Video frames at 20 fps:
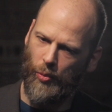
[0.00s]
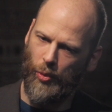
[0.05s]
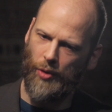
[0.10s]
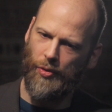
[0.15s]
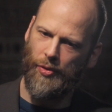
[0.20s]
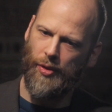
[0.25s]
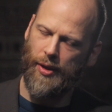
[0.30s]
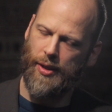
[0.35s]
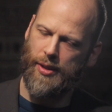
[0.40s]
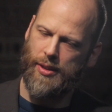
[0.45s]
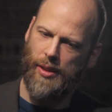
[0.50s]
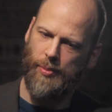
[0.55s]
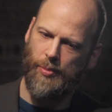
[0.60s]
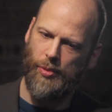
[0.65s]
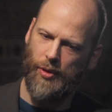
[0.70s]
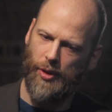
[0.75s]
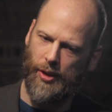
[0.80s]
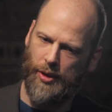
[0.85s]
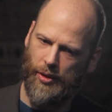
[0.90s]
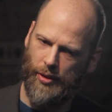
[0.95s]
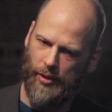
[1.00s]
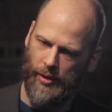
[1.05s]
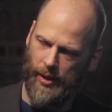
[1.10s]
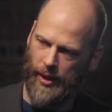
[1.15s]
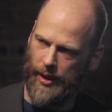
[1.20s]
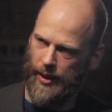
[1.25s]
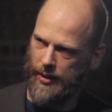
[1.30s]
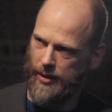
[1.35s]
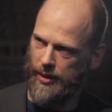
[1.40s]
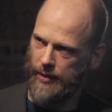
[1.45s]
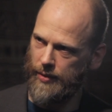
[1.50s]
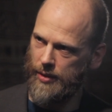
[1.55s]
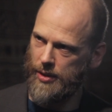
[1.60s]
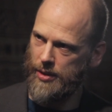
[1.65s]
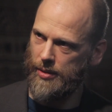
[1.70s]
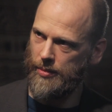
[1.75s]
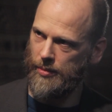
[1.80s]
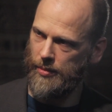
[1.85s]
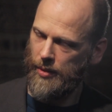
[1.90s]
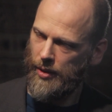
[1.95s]
one thing is the political
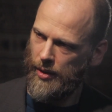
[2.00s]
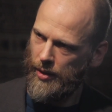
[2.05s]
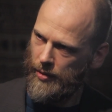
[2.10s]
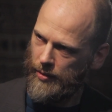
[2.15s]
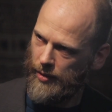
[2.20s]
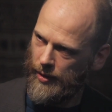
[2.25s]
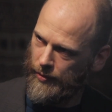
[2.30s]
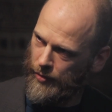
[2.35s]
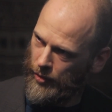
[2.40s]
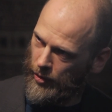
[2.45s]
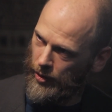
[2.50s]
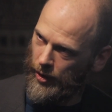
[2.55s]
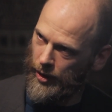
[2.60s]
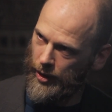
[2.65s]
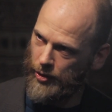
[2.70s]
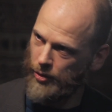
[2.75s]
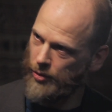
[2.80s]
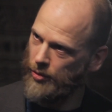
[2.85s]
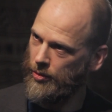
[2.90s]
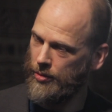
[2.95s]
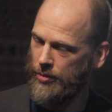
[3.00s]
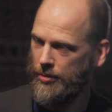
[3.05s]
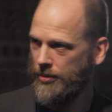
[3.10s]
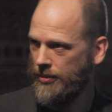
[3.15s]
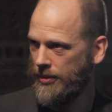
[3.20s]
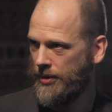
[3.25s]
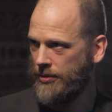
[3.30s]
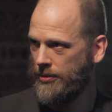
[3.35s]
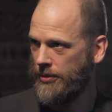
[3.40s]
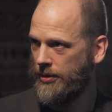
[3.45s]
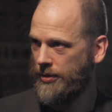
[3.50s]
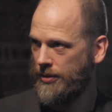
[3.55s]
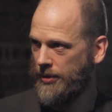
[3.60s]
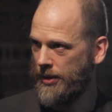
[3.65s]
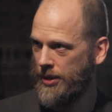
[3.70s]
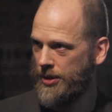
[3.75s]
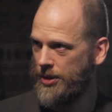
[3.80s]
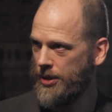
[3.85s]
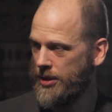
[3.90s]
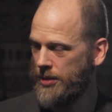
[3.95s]
activism, referring to
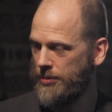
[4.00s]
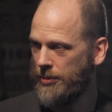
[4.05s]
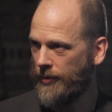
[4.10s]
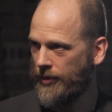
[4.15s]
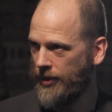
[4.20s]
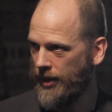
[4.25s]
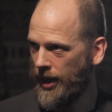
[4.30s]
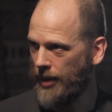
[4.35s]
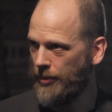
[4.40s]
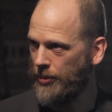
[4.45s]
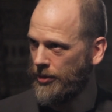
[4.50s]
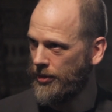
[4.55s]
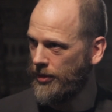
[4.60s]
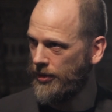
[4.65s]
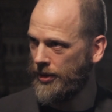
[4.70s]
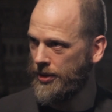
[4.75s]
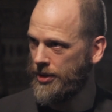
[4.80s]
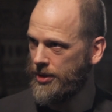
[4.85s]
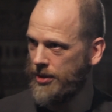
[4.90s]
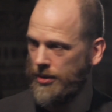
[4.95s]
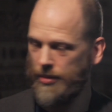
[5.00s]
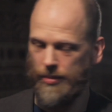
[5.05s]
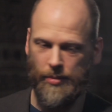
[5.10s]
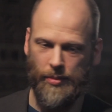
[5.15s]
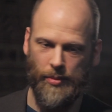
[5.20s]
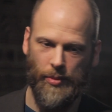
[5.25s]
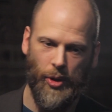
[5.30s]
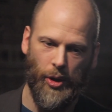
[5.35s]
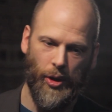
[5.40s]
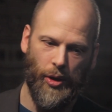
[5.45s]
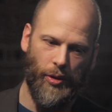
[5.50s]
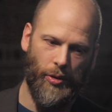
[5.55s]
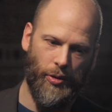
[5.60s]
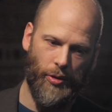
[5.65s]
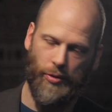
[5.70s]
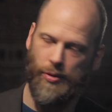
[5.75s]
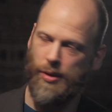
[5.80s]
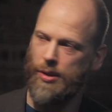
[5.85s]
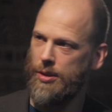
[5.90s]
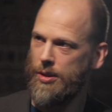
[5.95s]
criticism of capitalism
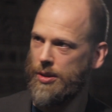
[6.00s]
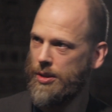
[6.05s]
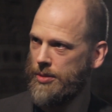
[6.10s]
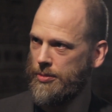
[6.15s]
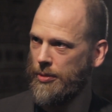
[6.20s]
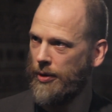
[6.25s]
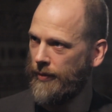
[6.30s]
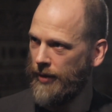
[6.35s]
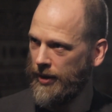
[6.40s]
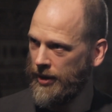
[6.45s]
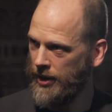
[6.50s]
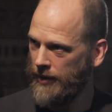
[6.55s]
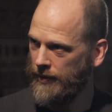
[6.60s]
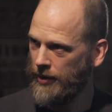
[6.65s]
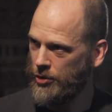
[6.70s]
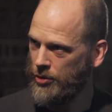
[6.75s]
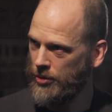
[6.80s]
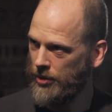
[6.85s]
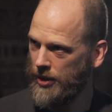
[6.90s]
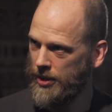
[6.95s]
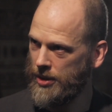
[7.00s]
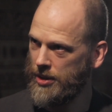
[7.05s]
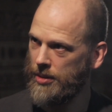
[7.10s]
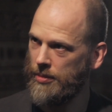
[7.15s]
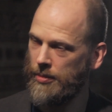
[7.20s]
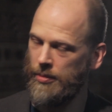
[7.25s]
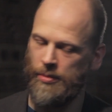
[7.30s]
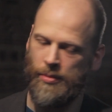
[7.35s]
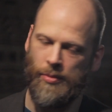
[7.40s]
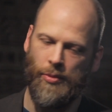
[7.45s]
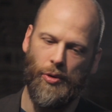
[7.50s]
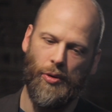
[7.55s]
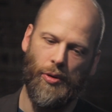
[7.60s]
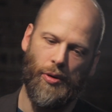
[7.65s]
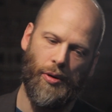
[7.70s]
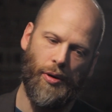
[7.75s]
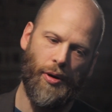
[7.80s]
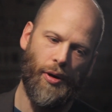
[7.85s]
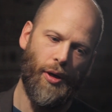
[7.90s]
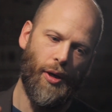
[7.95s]
or criticism of individualism,
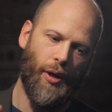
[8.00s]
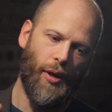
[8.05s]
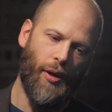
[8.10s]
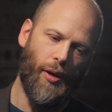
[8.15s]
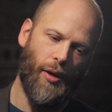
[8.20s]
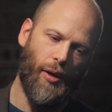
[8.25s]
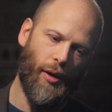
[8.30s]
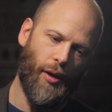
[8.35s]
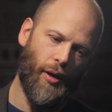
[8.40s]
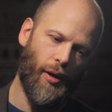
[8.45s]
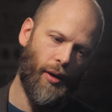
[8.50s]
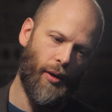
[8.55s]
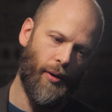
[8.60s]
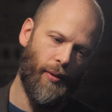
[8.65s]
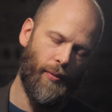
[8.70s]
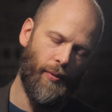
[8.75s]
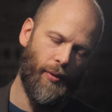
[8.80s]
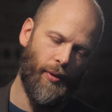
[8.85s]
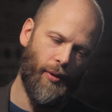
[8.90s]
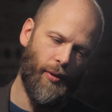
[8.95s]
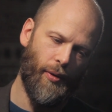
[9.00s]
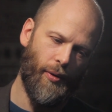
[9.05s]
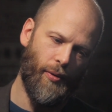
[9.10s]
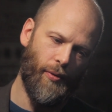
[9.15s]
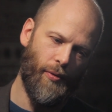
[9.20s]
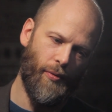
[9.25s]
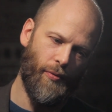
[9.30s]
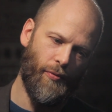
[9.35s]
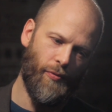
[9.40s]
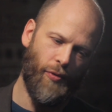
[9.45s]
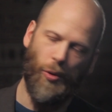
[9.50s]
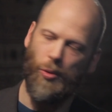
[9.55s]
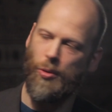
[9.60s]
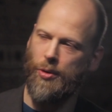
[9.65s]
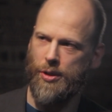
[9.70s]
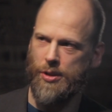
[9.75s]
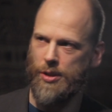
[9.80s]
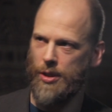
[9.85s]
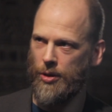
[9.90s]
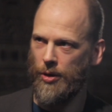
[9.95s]
or
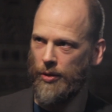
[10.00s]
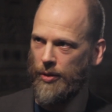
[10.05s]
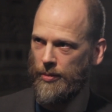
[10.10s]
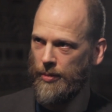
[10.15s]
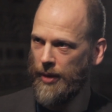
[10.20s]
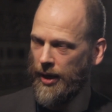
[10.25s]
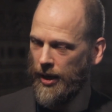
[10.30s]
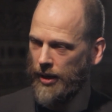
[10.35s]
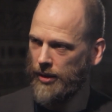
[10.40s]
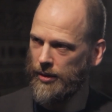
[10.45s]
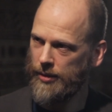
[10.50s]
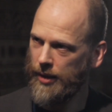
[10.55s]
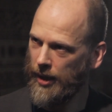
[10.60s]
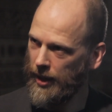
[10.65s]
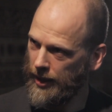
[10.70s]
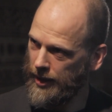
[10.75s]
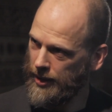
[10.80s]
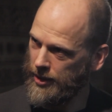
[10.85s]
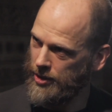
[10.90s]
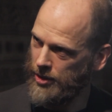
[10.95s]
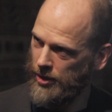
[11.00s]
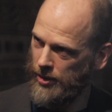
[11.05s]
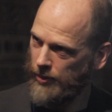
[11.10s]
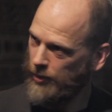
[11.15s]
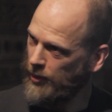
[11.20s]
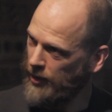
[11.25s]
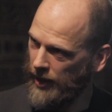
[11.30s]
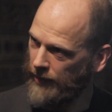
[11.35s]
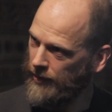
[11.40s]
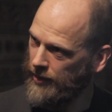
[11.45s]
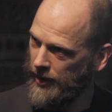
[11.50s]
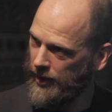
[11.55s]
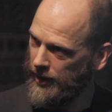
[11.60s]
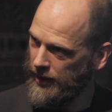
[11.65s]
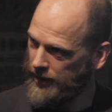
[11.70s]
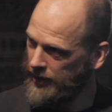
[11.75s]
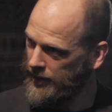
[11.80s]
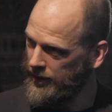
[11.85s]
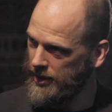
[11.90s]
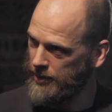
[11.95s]
focusing on the male gaze, or whatever
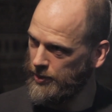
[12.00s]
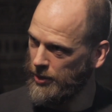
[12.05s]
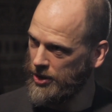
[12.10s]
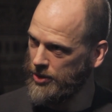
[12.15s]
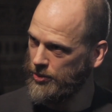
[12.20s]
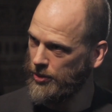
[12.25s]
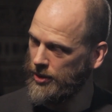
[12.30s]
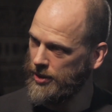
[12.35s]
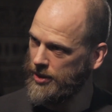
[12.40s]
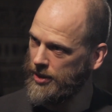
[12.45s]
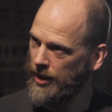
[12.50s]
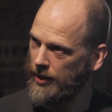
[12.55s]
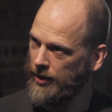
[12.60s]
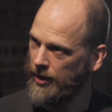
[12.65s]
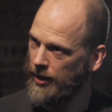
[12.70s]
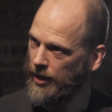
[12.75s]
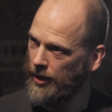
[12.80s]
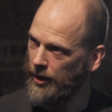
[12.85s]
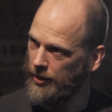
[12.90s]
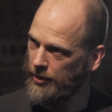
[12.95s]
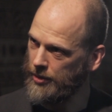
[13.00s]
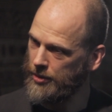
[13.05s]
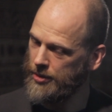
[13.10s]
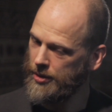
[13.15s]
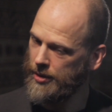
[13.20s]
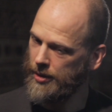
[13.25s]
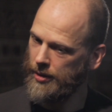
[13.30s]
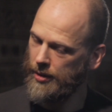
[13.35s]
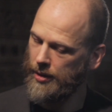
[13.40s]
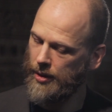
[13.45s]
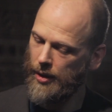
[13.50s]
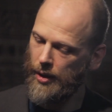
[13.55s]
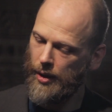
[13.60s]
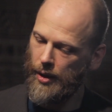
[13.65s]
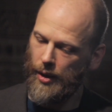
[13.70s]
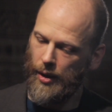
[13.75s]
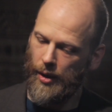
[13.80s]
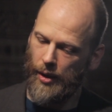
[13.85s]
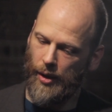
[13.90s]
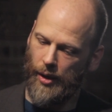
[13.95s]
these buzzwords that they are using.
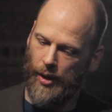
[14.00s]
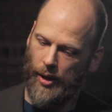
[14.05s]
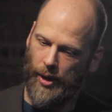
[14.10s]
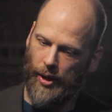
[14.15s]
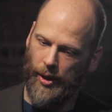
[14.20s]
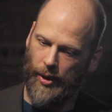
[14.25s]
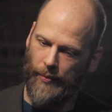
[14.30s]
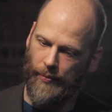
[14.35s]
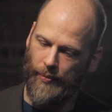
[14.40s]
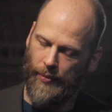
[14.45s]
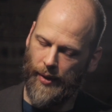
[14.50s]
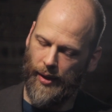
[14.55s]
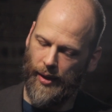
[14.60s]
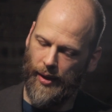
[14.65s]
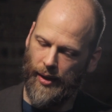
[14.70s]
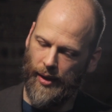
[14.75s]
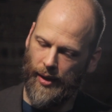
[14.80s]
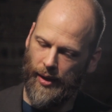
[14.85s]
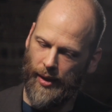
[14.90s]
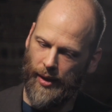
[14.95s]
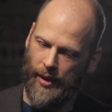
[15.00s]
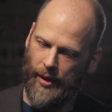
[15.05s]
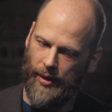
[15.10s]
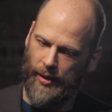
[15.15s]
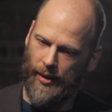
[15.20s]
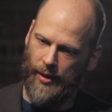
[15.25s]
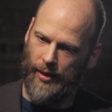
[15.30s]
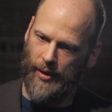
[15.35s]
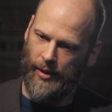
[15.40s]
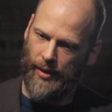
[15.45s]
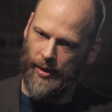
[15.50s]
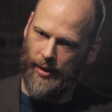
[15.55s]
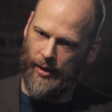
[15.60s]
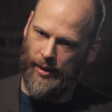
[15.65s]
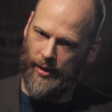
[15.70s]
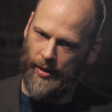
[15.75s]
In